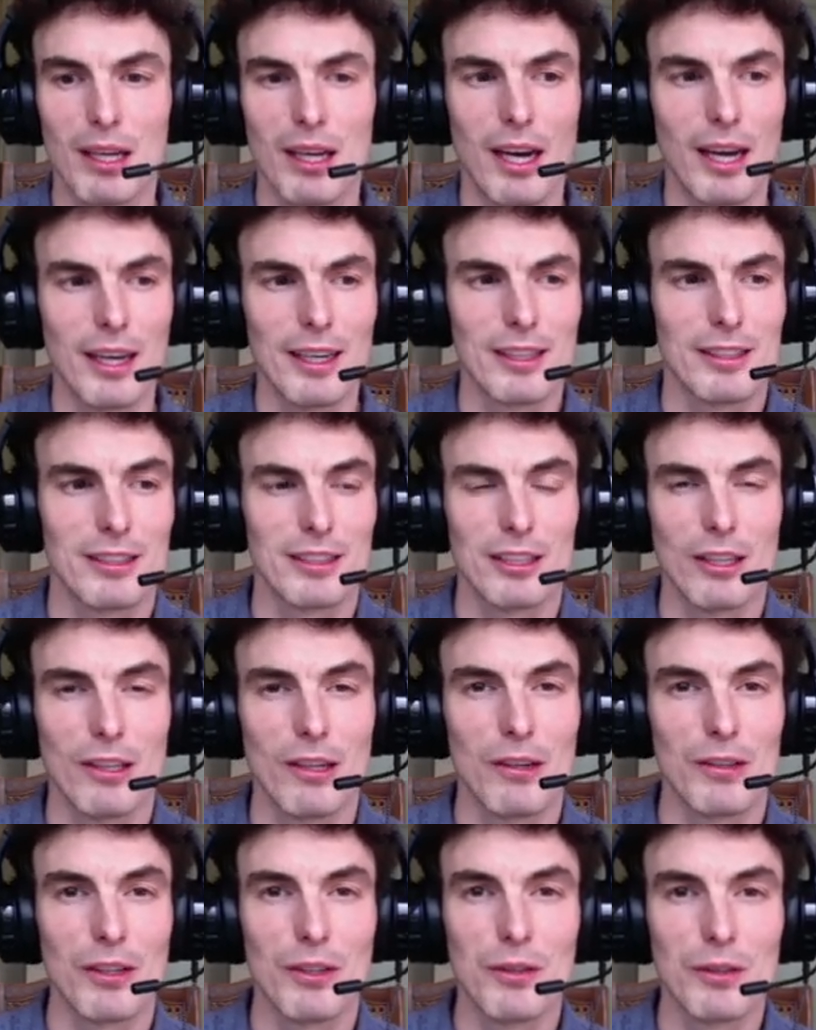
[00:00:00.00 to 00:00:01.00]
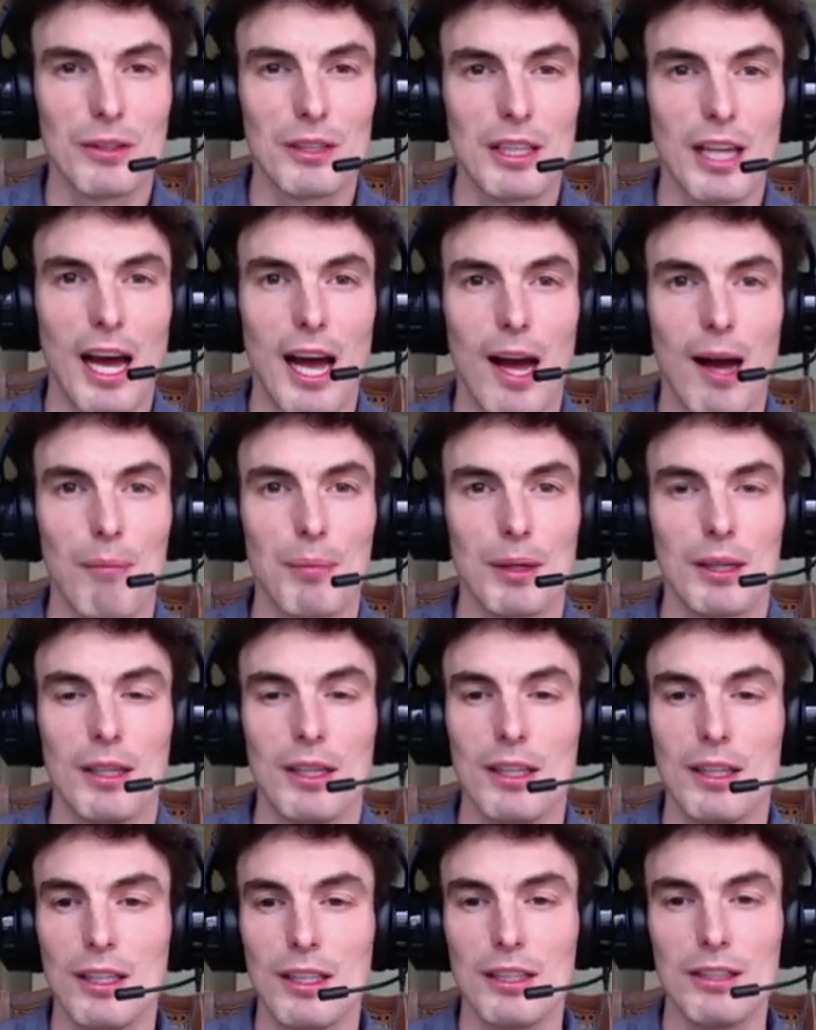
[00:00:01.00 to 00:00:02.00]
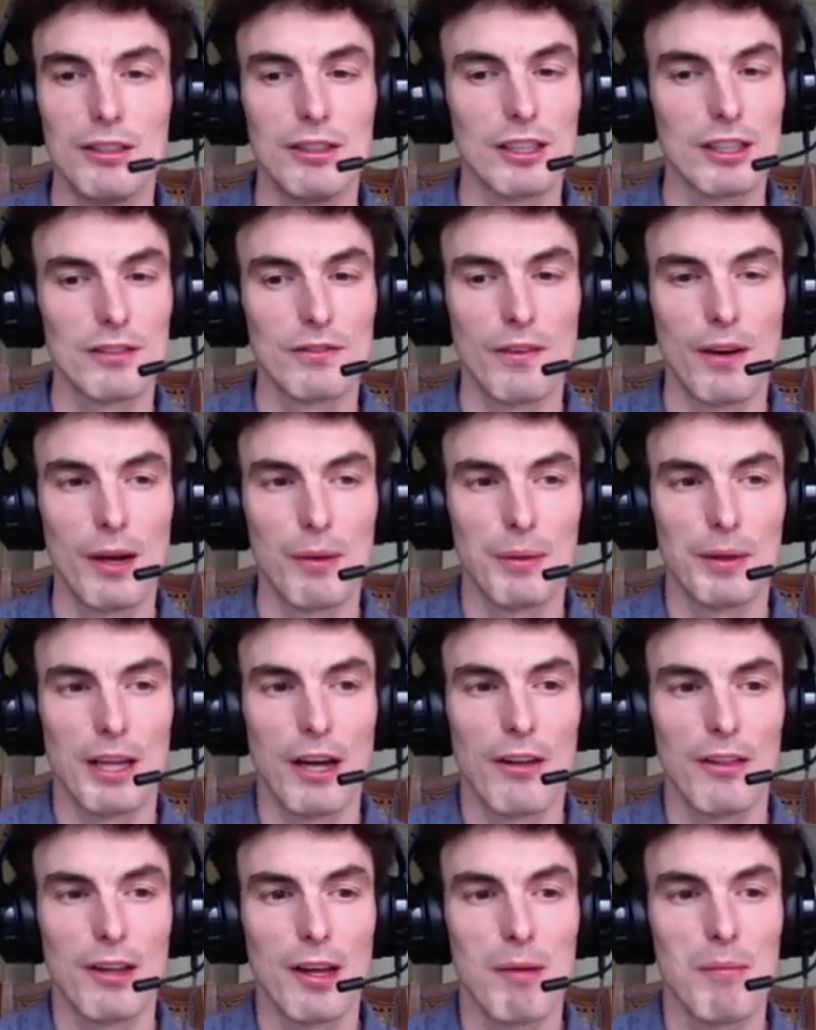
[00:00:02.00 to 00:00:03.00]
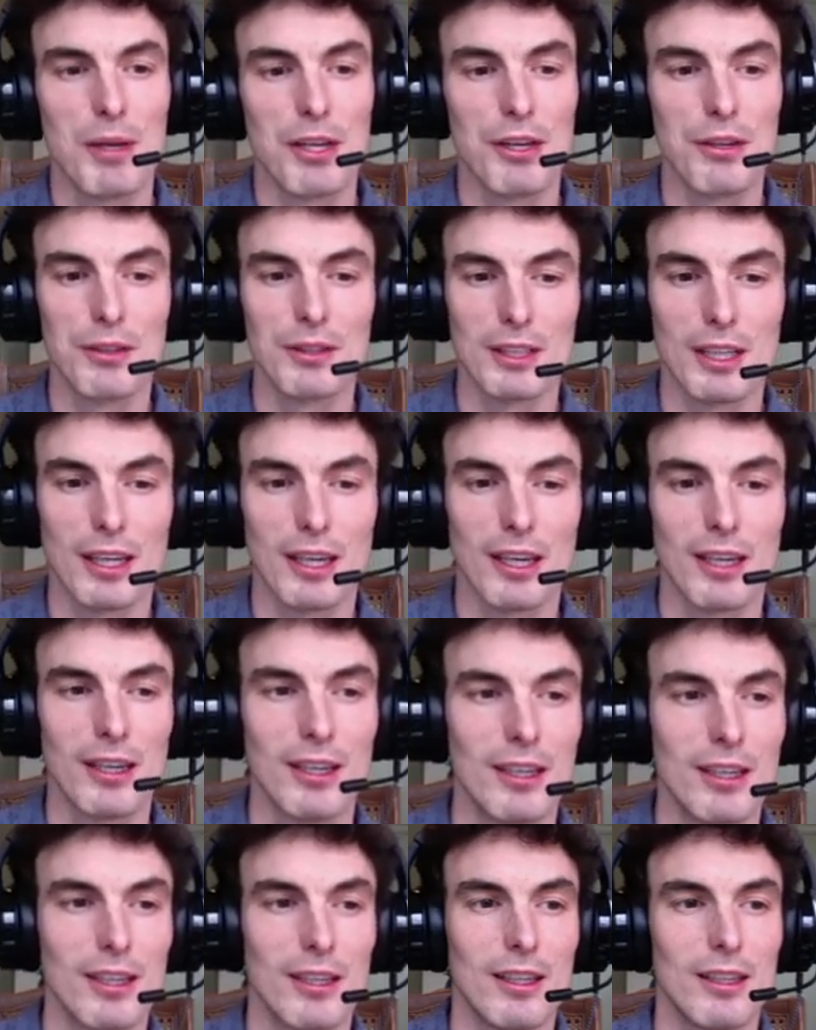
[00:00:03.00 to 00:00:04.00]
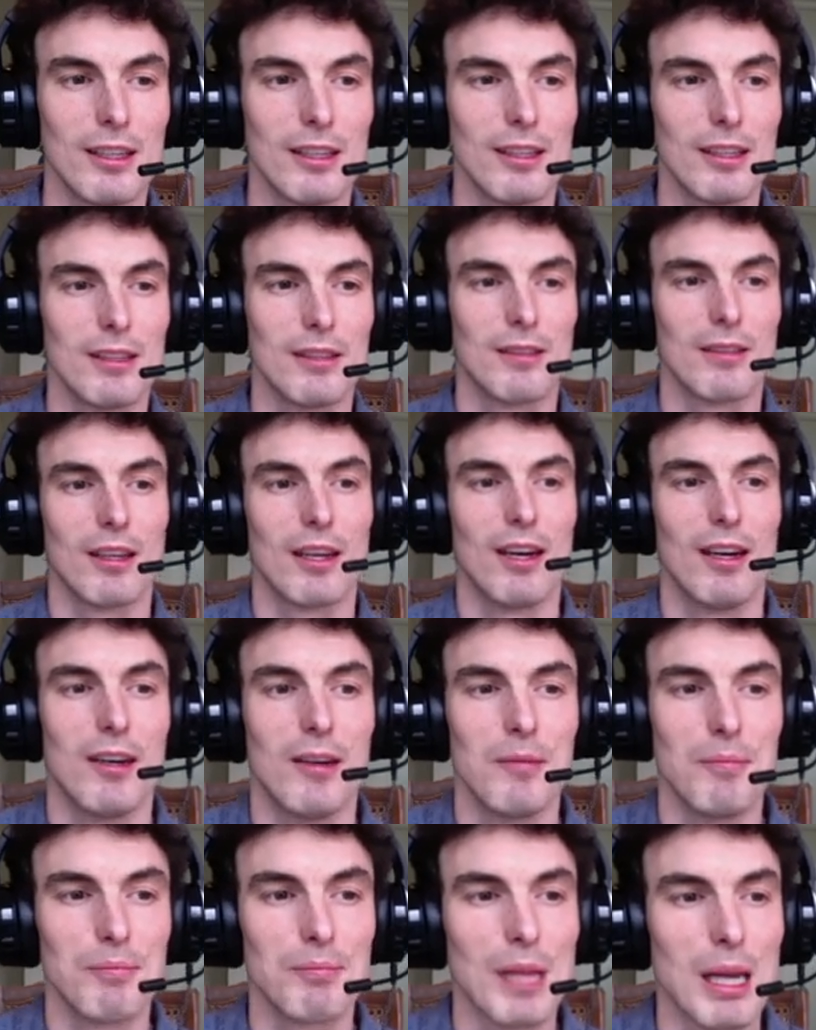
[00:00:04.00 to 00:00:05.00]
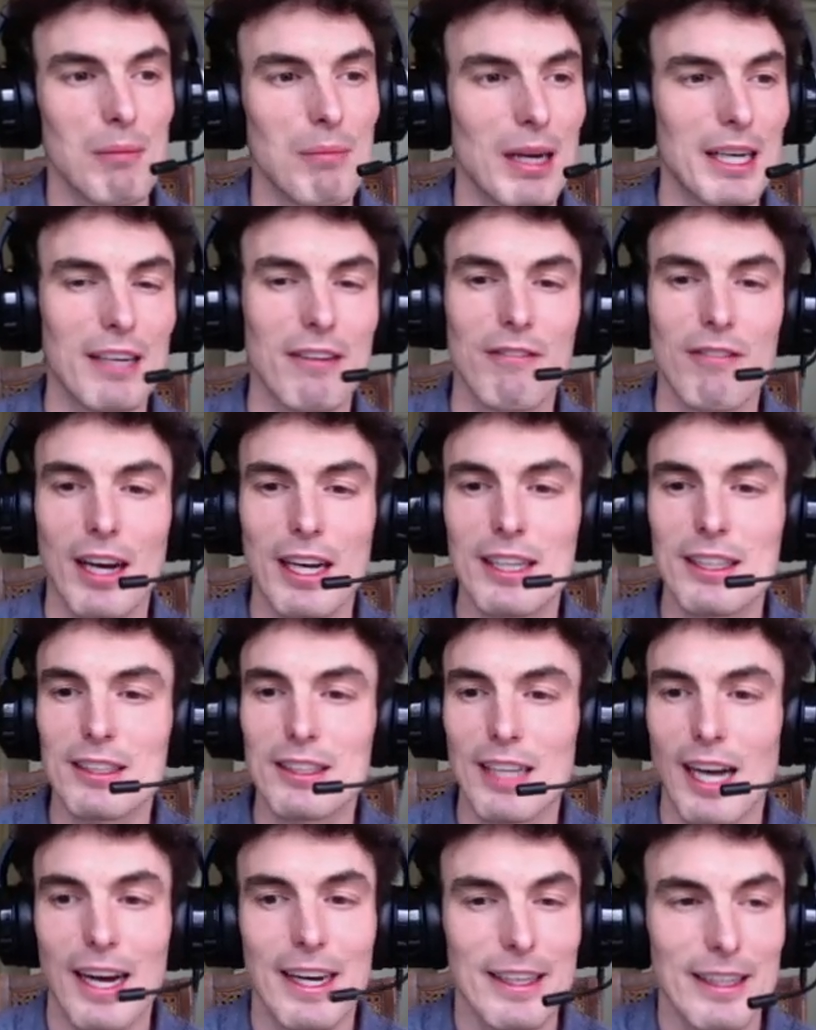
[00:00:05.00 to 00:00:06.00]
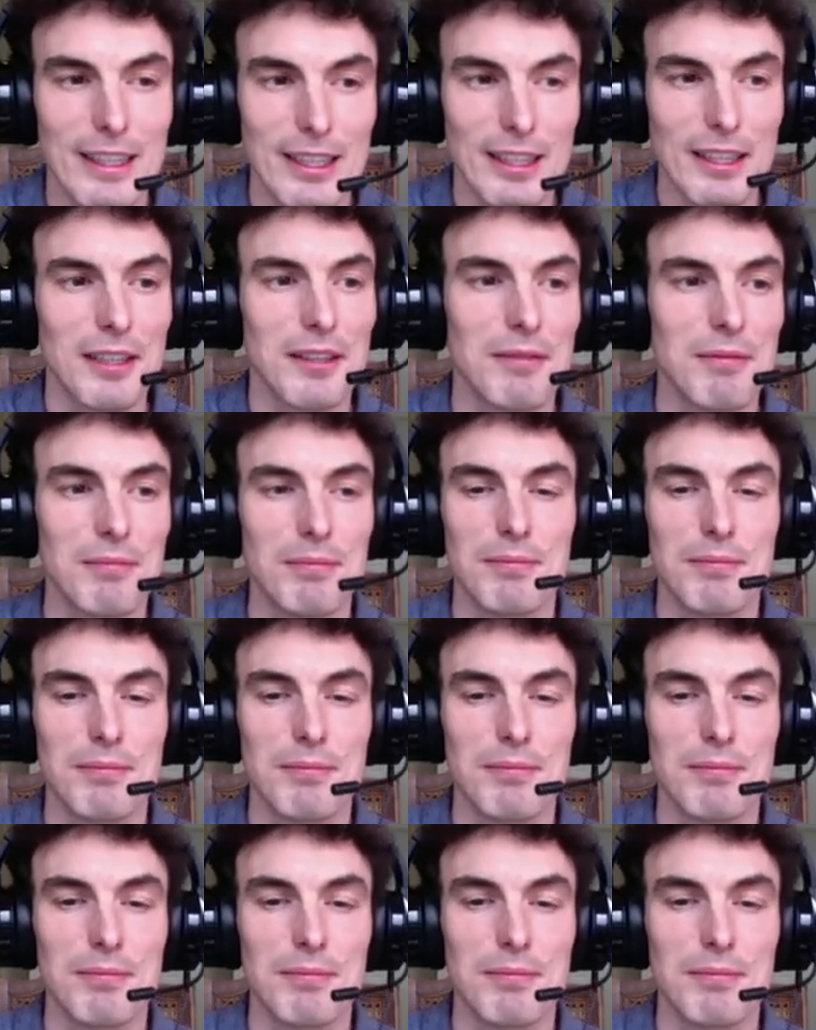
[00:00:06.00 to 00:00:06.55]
I can still use the app just fine without them using my device ID.